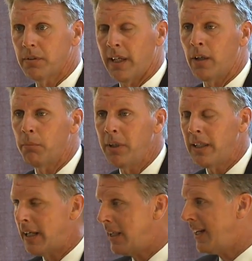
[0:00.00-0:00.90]
I don't mean
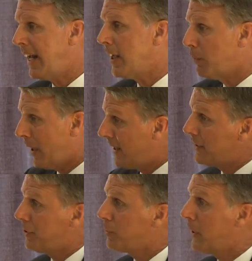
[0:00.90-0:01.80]
that in a negative way,
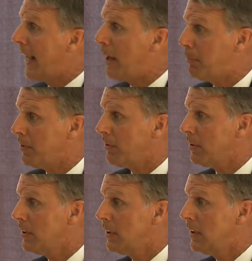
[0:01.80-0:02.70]
that's just what happens.
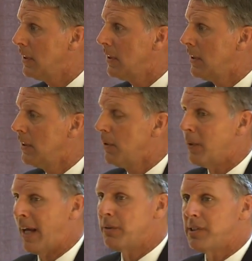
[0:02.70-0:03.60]

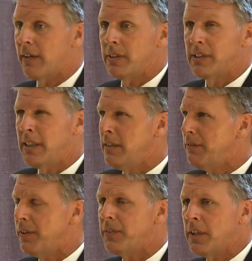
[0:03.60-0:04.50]
When I was
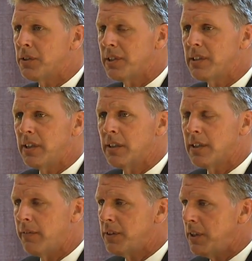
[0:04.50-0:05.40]
15 or 16 or
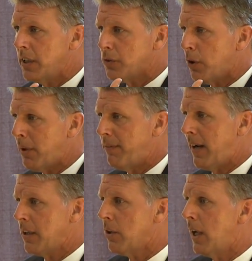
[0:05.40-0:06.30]
17 years old, my
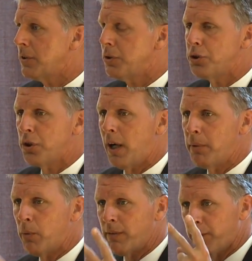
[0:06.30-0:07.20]
father lost his job.
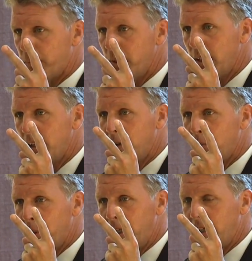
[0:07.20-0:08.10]
He went from
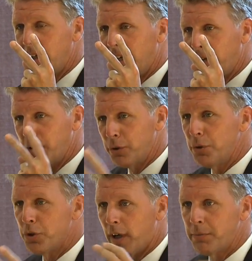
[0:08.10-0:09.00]
having 2
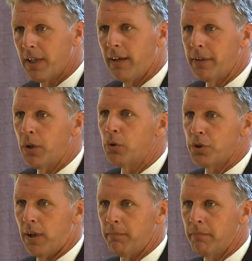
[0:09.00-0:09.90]
jobs to having no
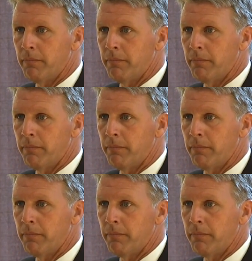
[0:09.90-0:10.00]
job.